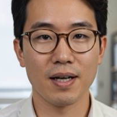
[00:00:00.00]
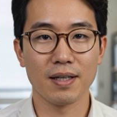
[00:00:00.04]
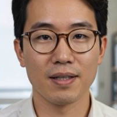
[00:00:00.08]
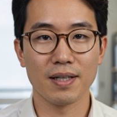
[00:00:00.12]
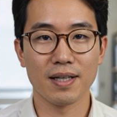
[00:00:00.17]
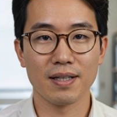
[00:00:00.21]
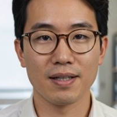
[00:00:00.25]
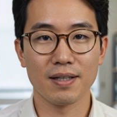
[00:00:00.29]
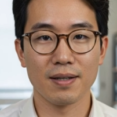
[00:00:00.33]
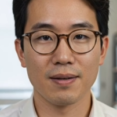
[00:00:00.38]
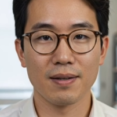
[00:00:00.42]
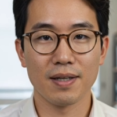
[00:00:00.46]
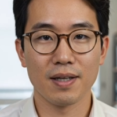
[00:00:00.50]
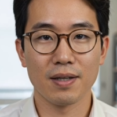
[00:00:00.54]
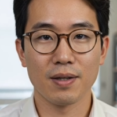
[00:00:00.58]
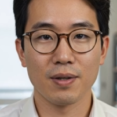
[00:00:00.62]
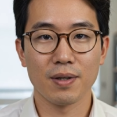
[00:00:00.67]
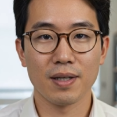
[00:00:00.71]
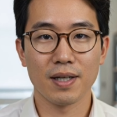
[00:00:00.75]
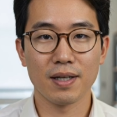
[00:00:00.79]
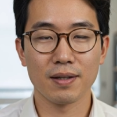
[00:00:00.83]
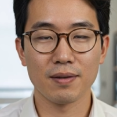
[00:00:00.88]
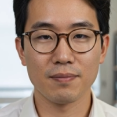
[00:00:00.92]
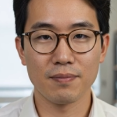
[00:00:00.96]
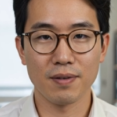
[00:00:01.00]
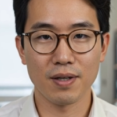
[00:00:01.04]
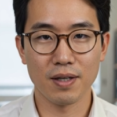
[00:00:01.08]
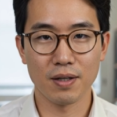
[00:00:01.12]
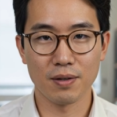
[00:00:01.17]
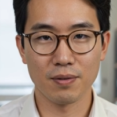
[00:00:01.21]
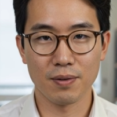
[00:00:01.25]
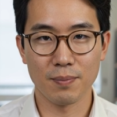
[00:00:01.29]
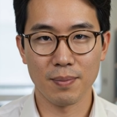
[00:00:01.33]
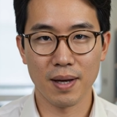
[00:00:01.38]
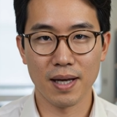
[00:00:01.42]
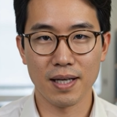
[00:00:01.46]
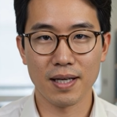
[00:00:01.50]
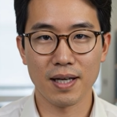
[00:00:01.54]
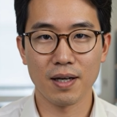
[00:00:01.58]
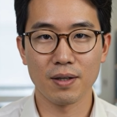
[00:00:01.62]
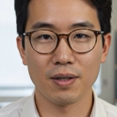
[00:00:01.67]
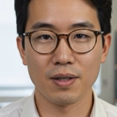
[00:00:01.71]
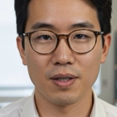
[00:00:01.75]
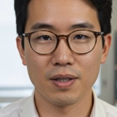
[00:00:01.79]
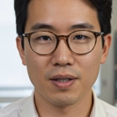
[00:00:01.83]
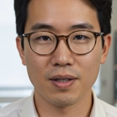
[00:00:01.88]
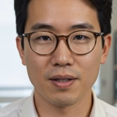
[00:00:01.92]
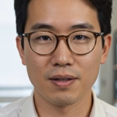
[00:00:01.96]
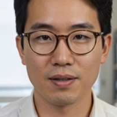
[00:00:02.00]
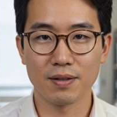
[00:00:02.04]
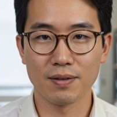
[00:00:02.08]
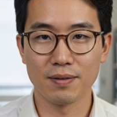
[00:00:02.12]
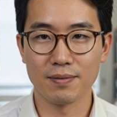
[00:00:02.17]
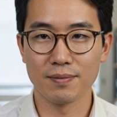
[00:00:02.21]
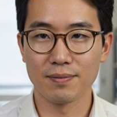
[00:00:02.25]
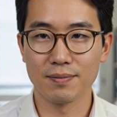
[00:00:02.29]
not something you can infer from eye color alone.